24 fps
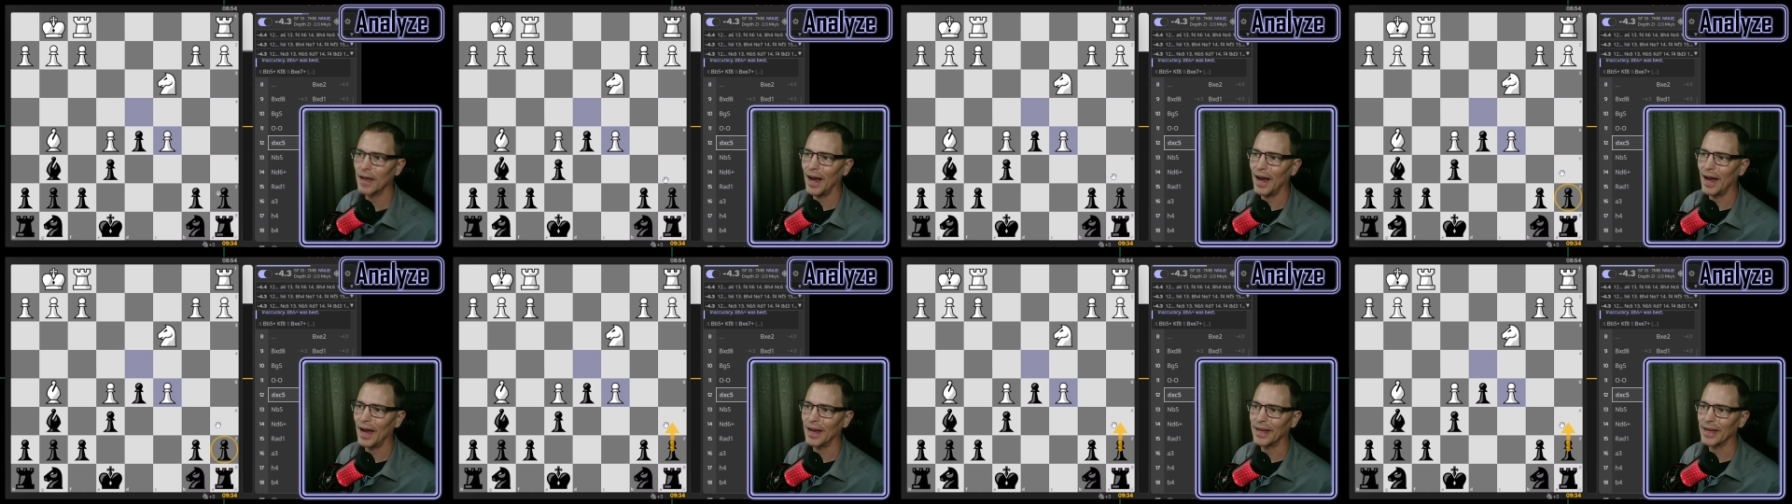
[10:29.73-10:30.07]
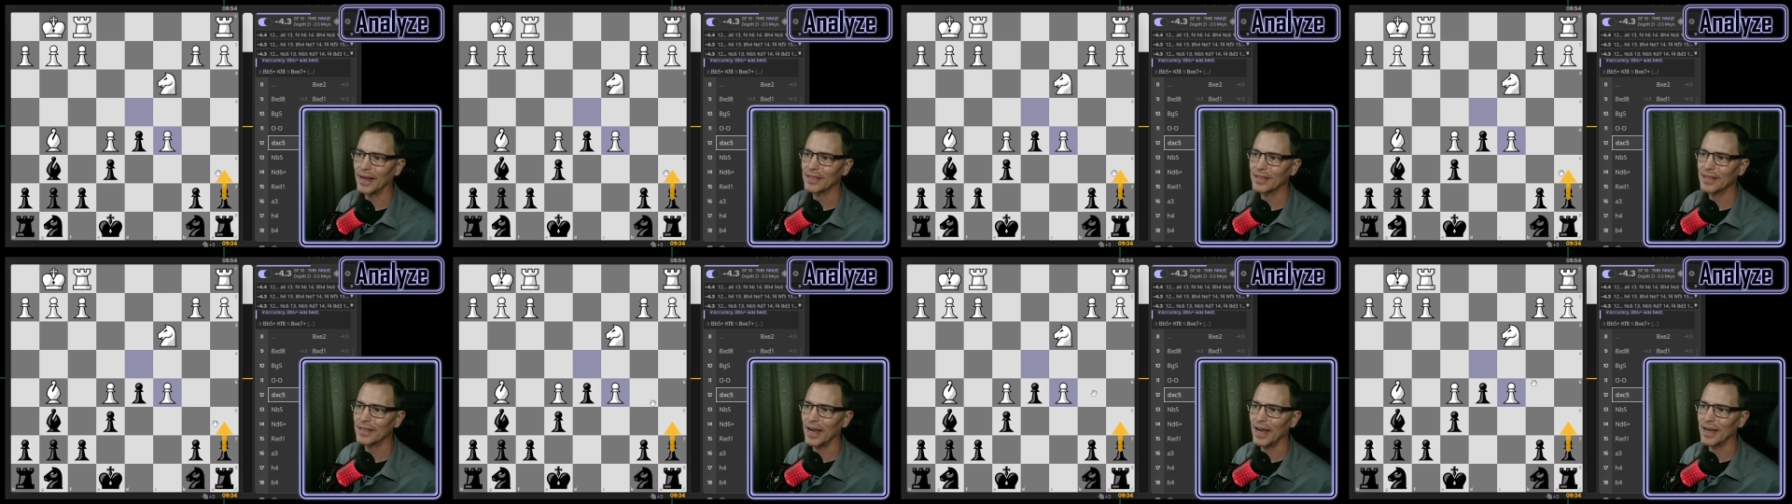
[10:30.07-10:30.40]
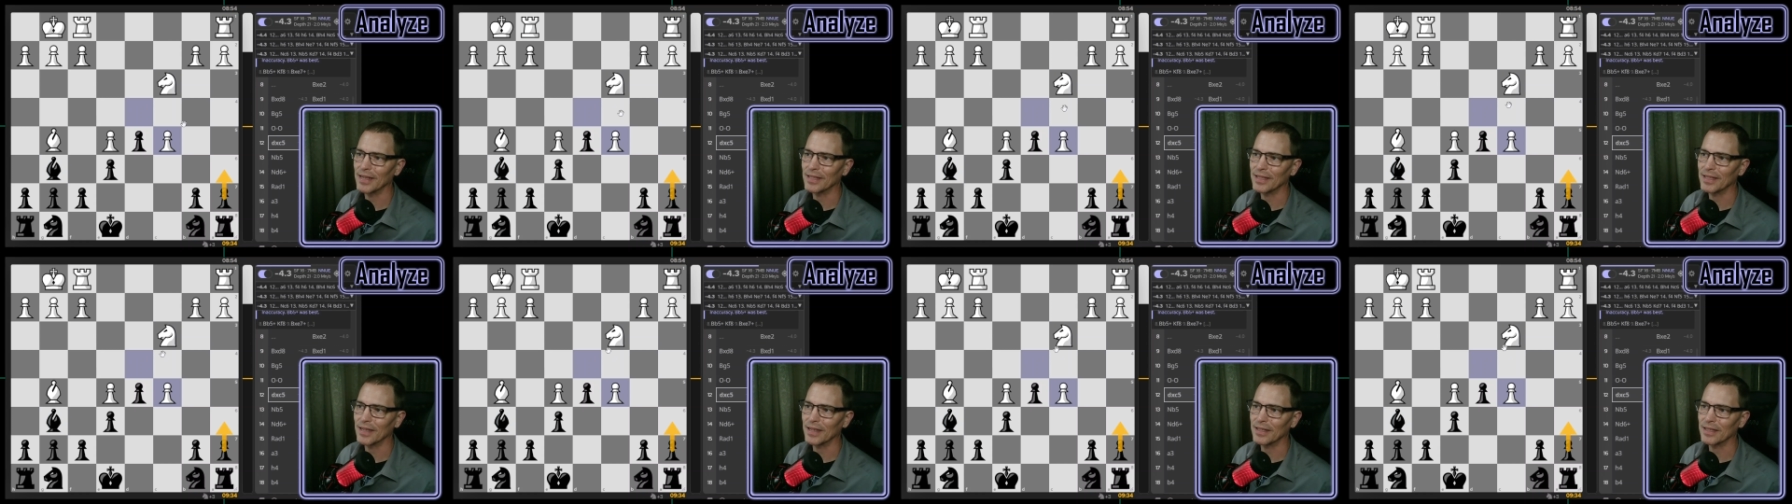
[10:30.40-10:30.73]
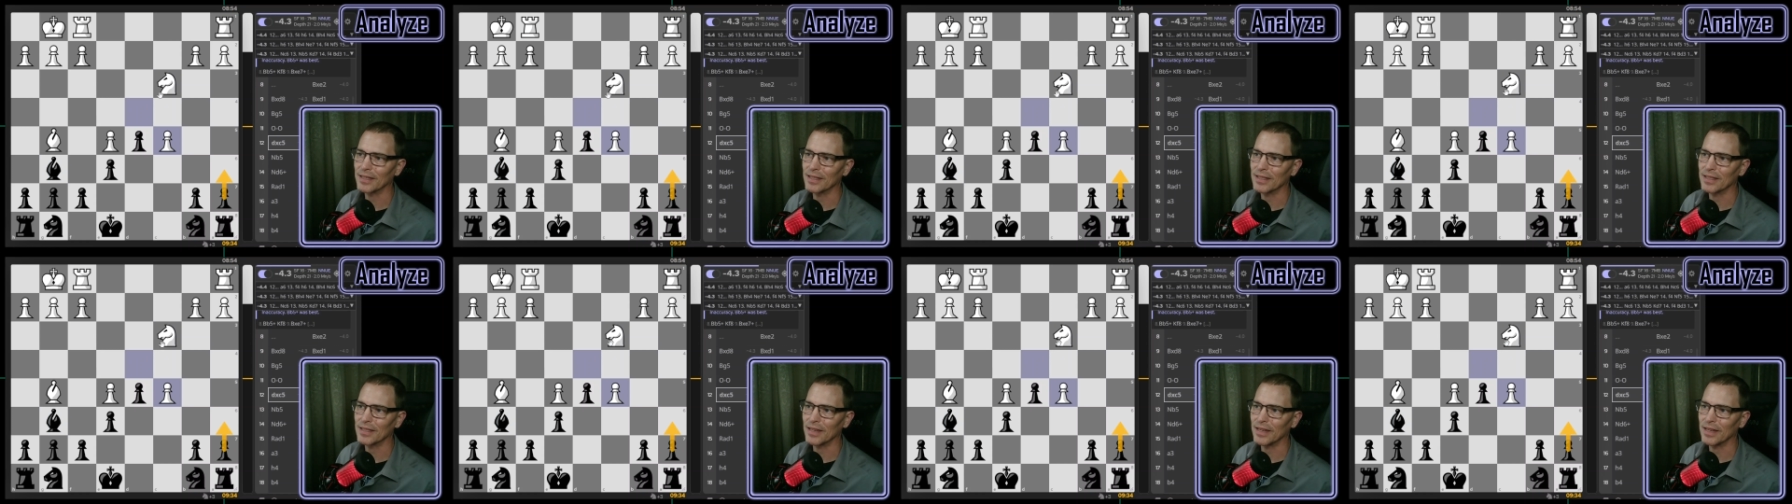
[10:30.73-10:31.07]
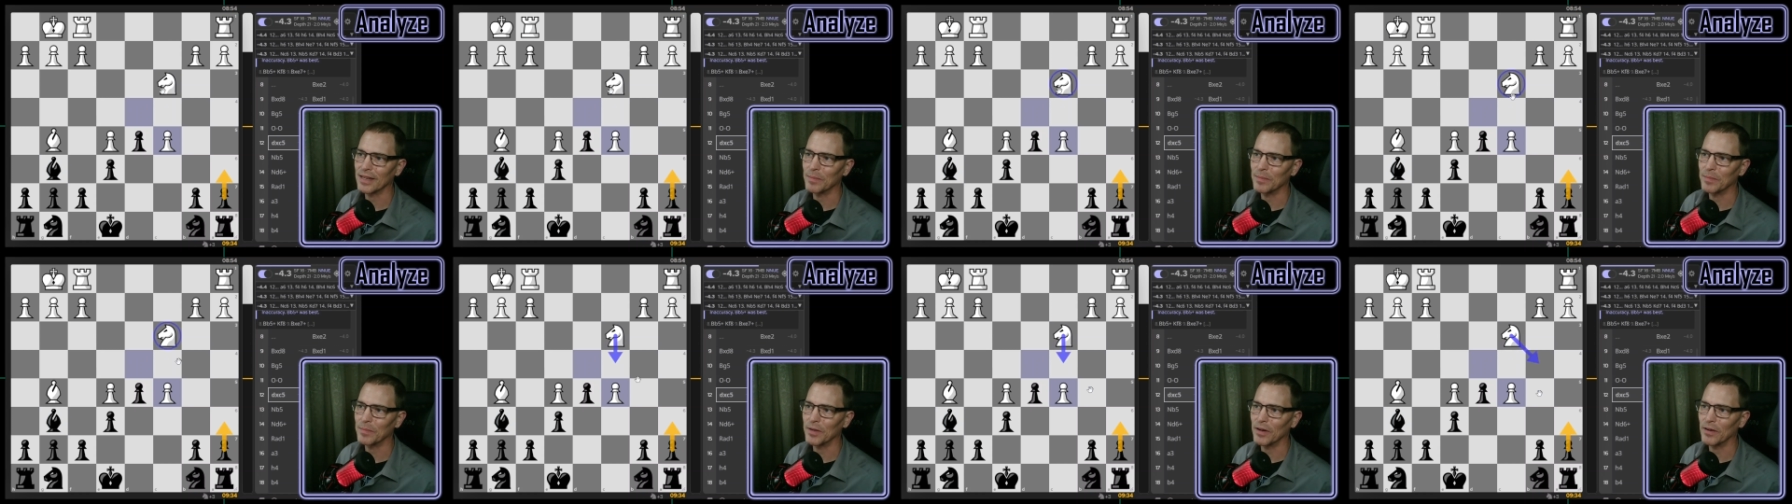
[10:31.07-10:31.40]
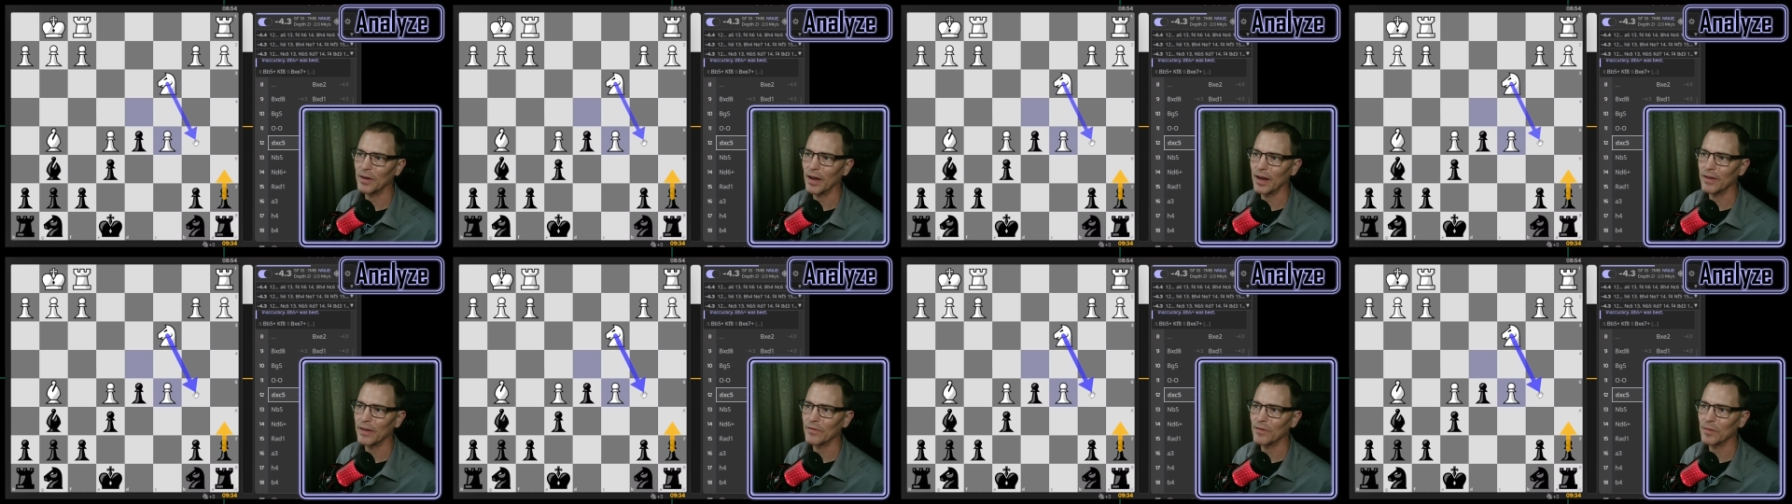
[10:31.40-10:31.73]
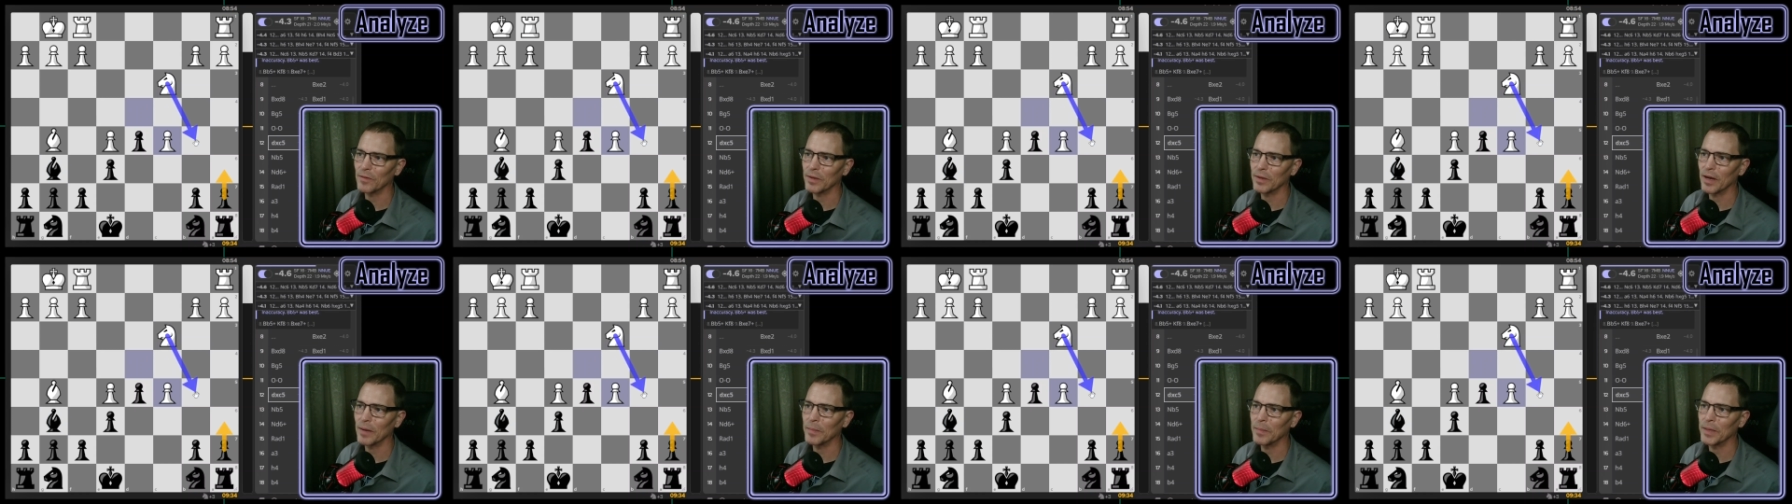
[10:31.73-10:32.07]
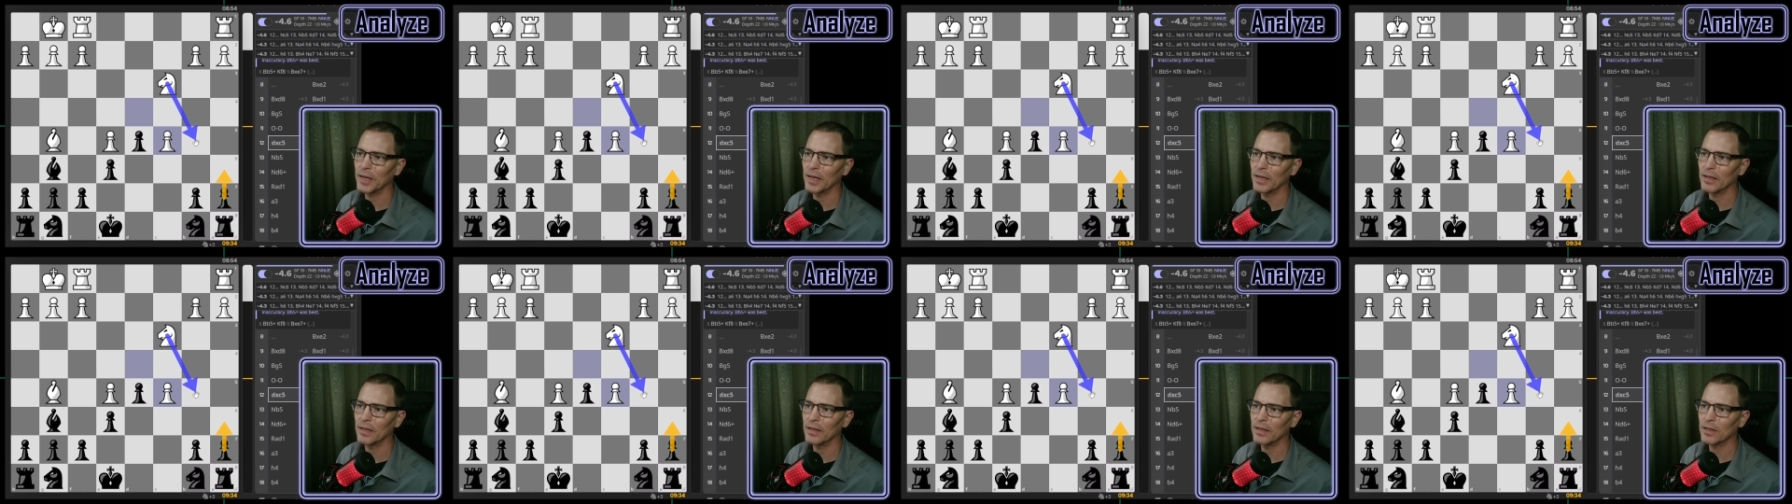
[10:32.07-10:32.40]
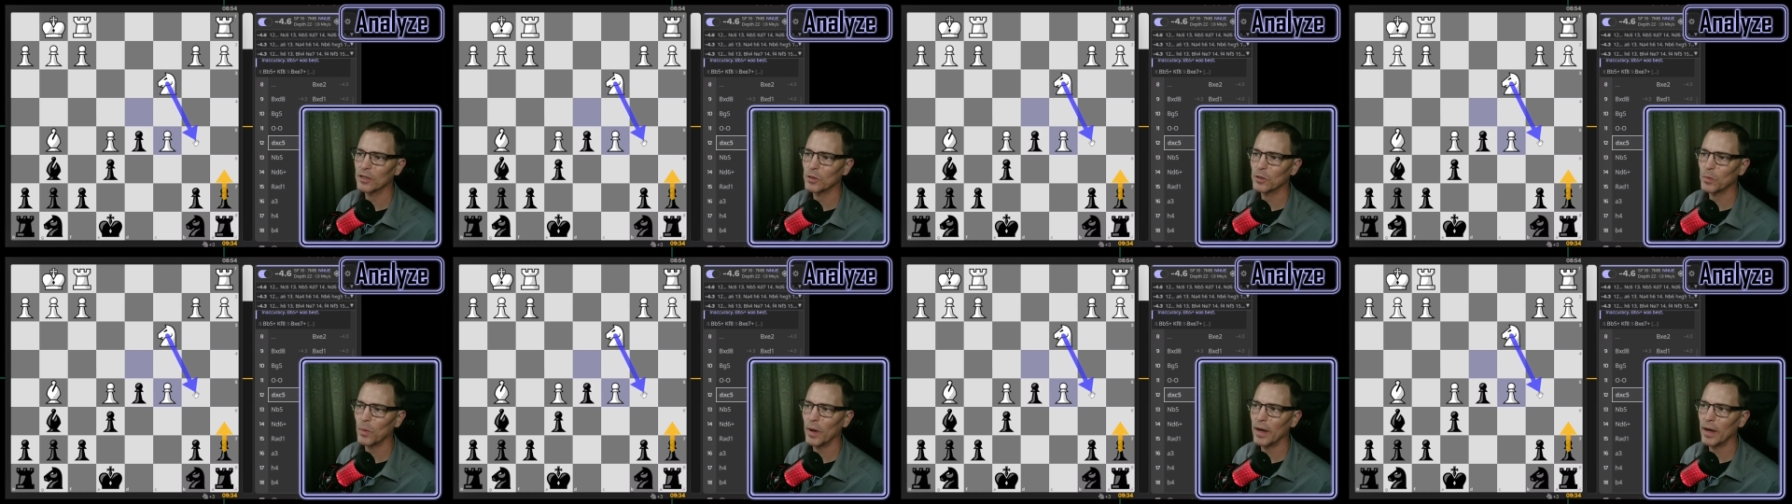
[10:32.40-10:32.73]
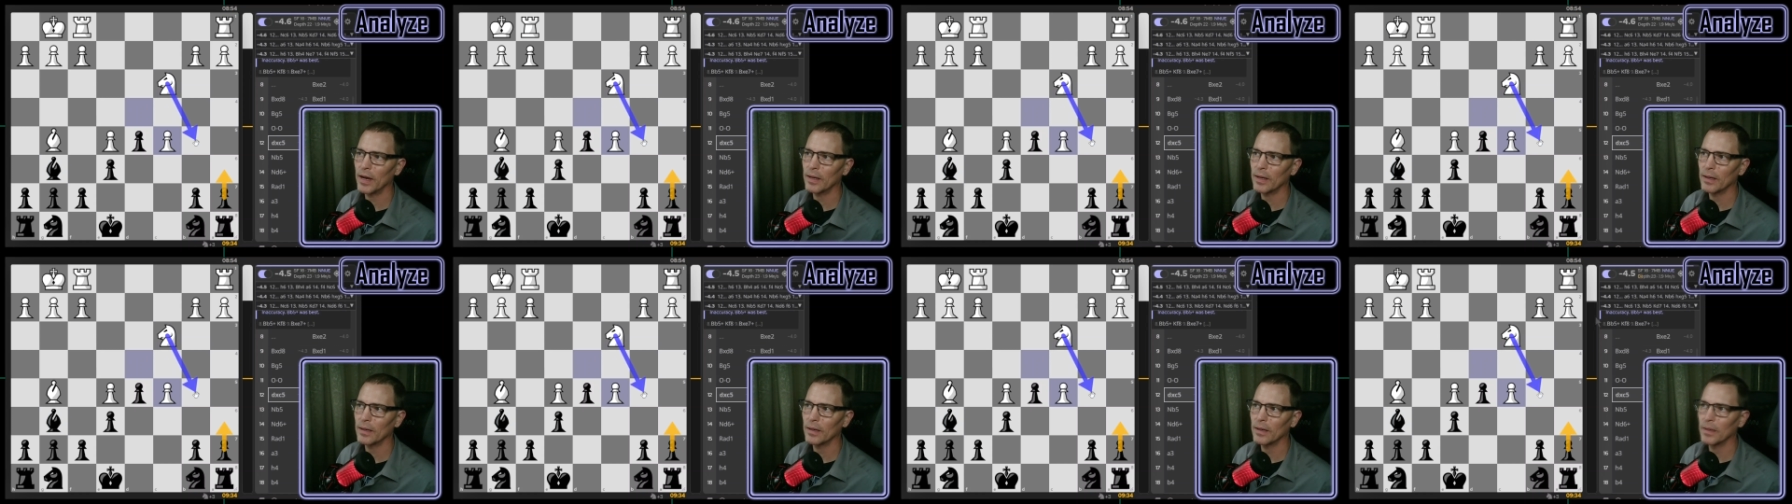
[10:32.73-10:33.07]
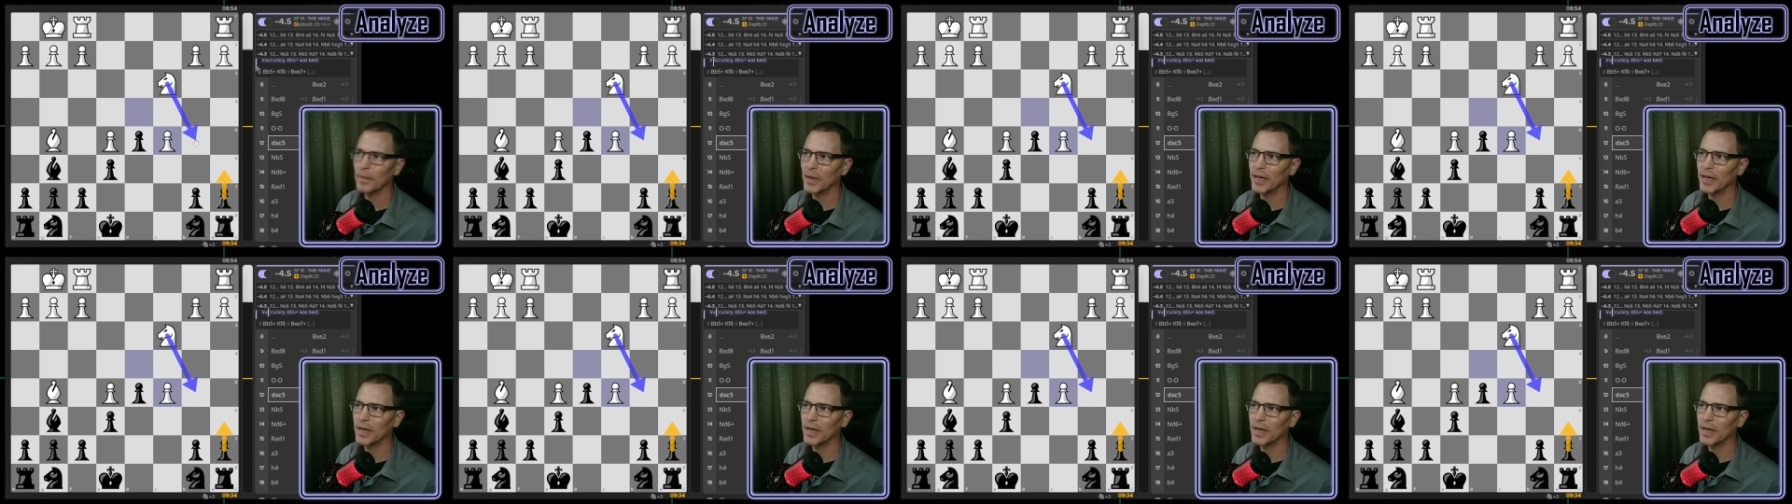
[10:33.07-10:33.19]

I guess a6 is to keep their knight from coming in this way,